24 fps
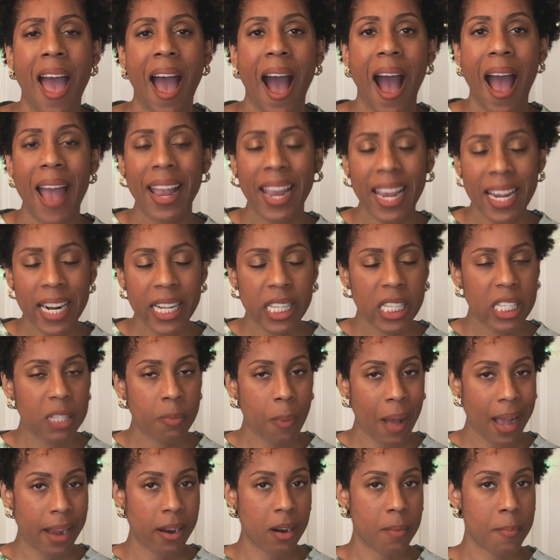I can
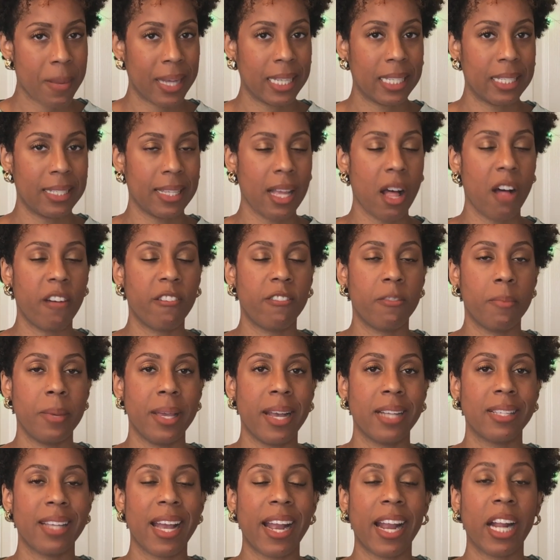inspire myself
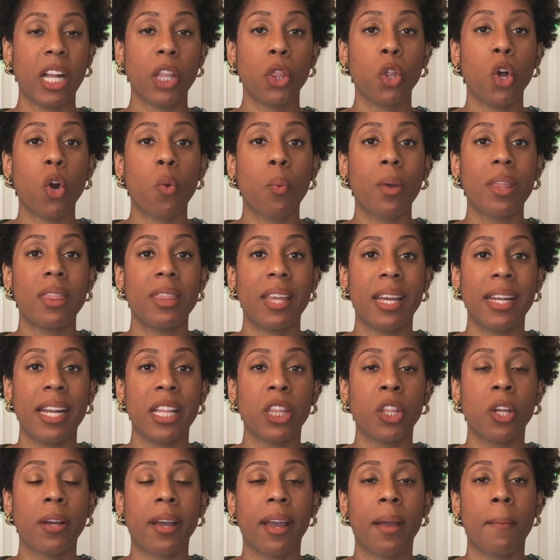because I can look within and
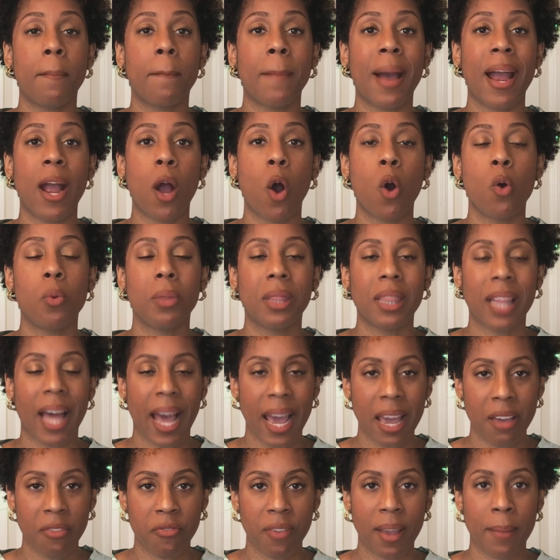look at my own
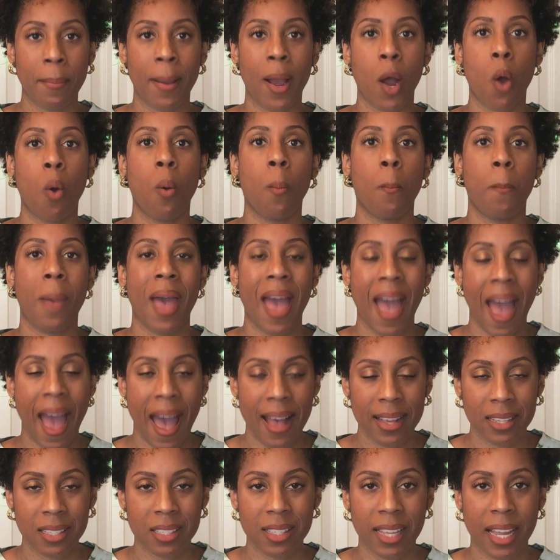life and my own
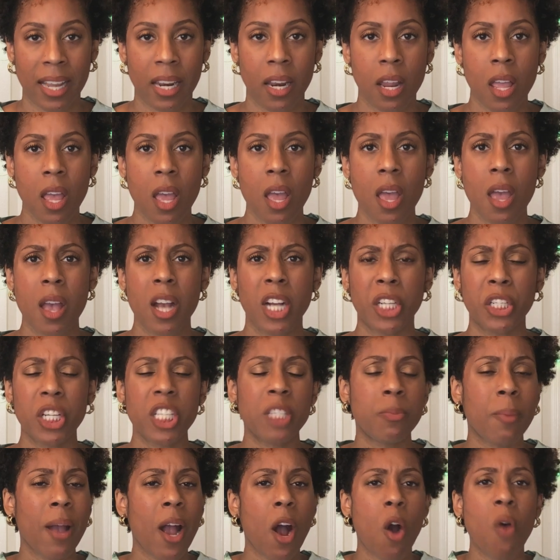past and just
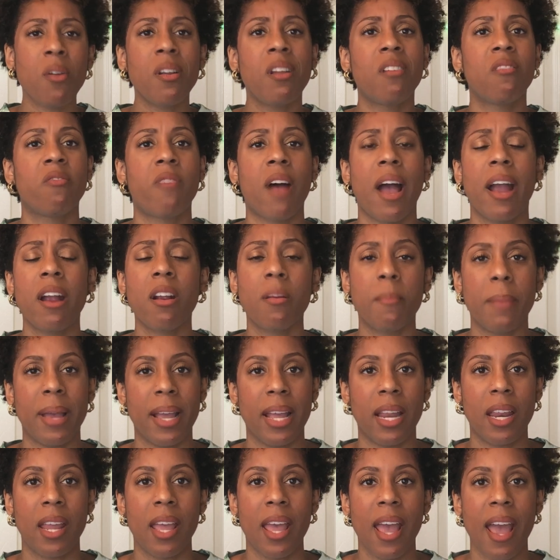my own environment
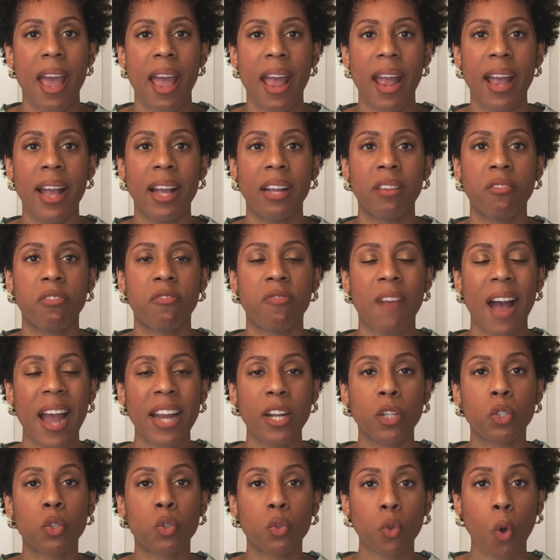and find
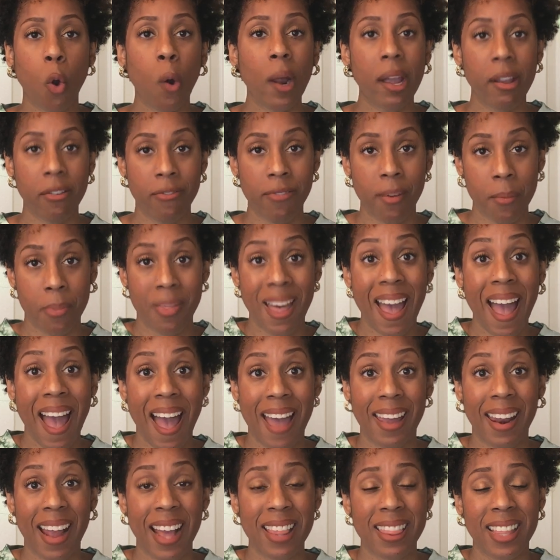a story from that.
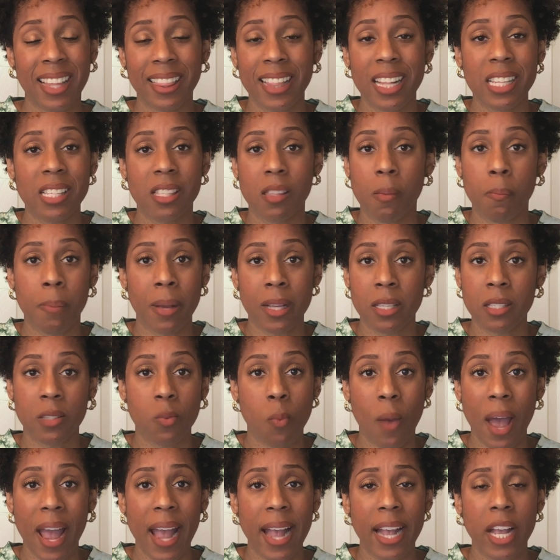I think that's the best
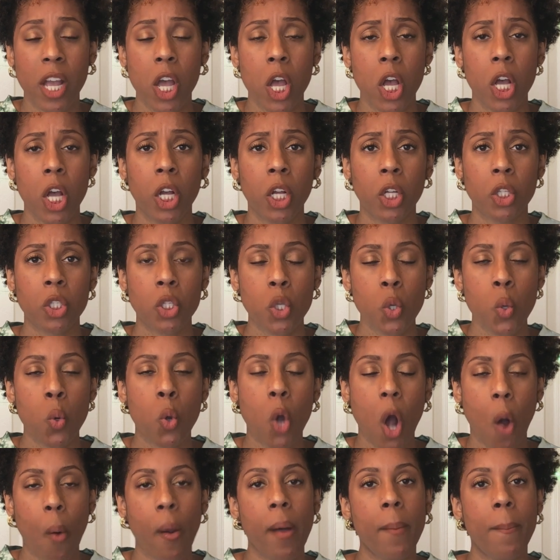way to
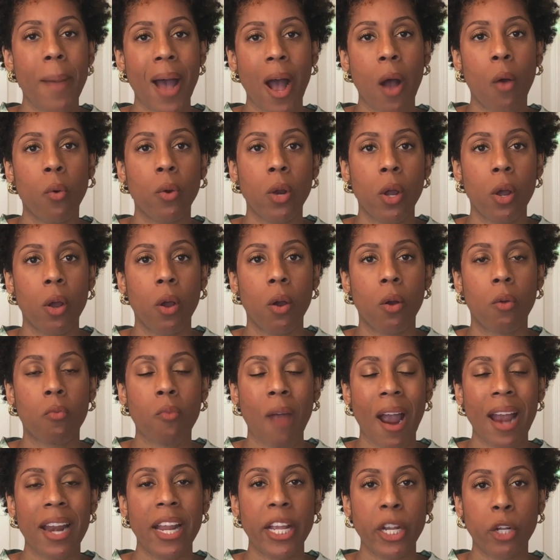go about
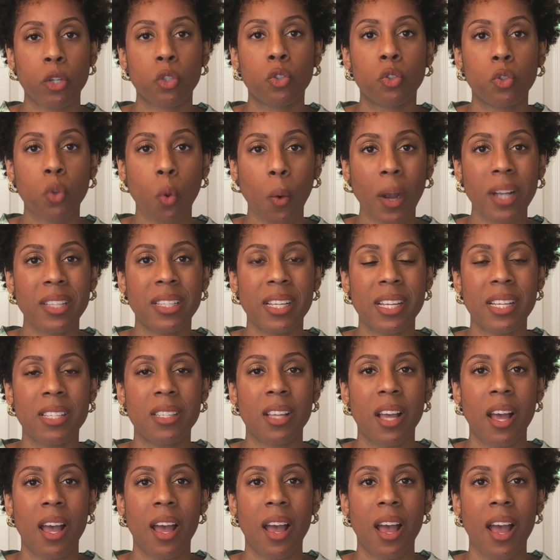writing your stories, is
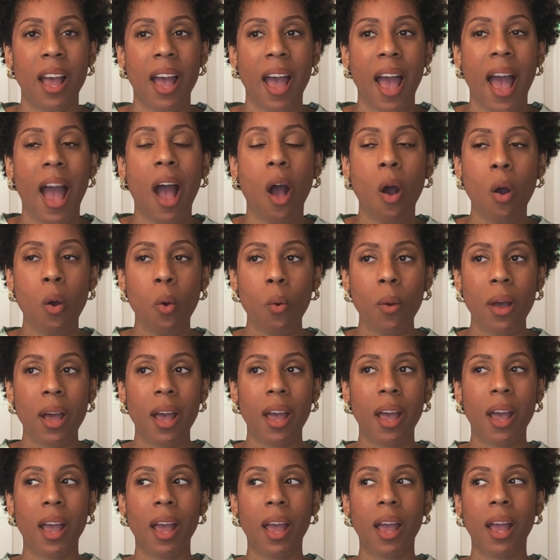how
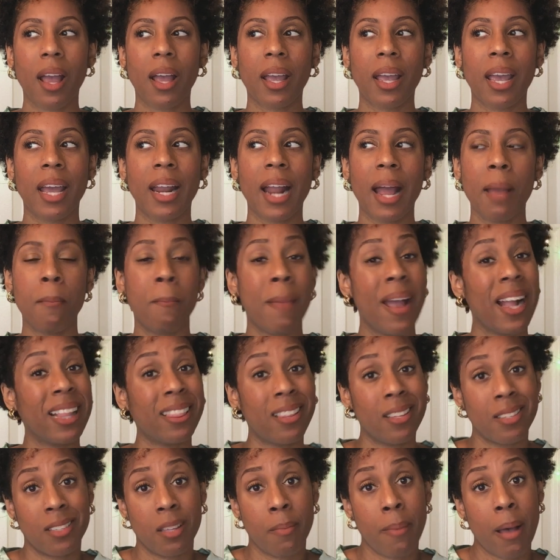can I make
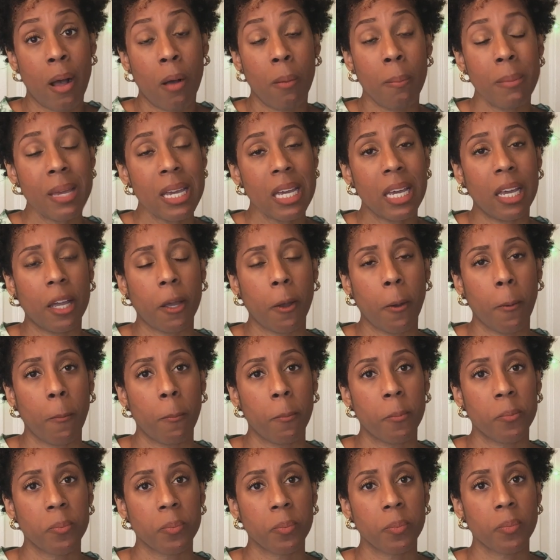this about me?
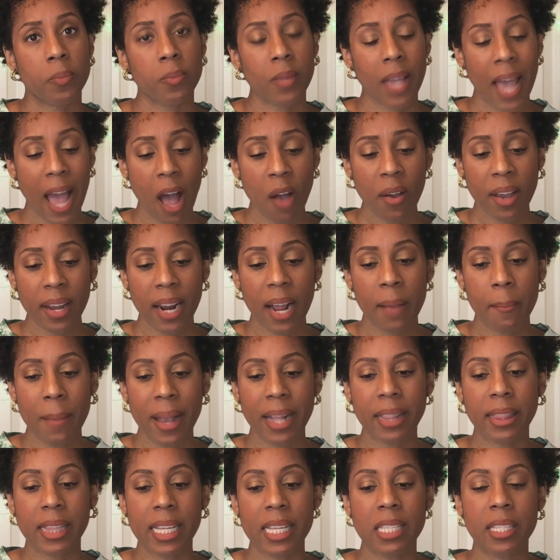How can I
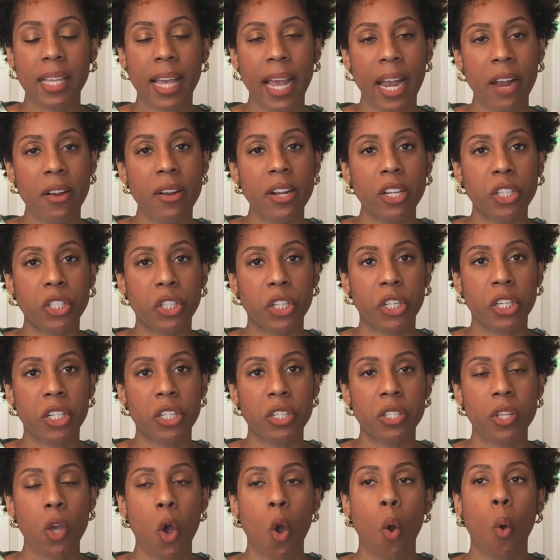make these
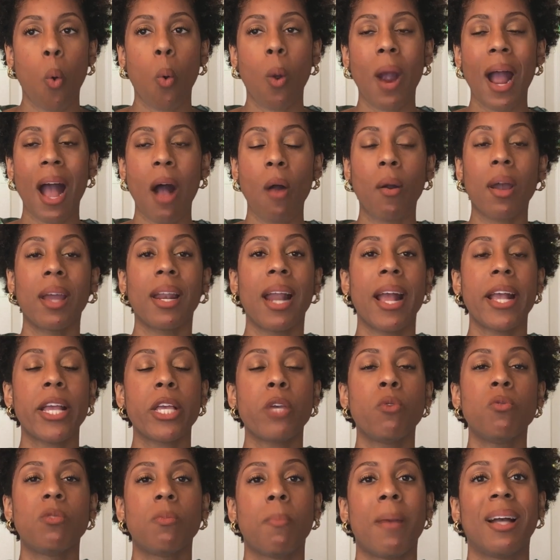characters, or how can I
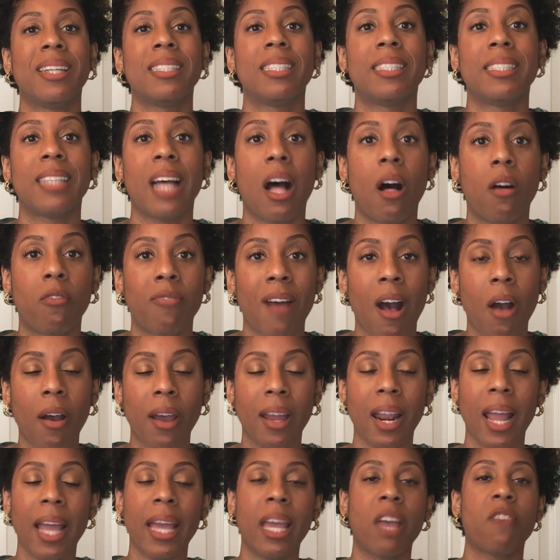use myself? How can
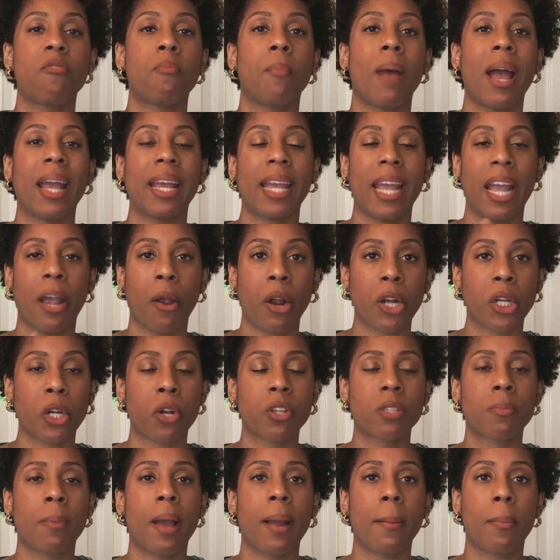I give my
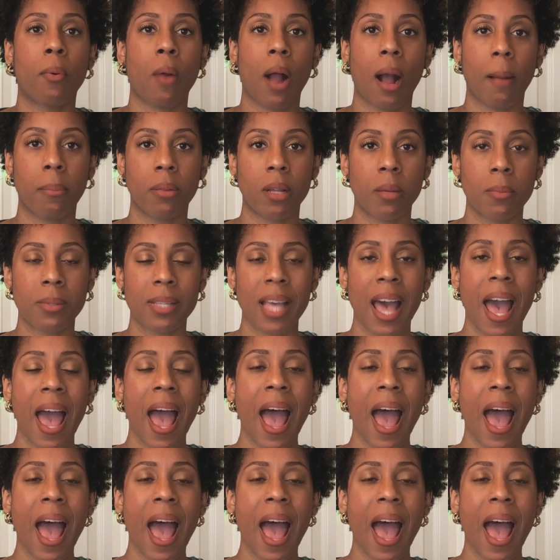characters my problems?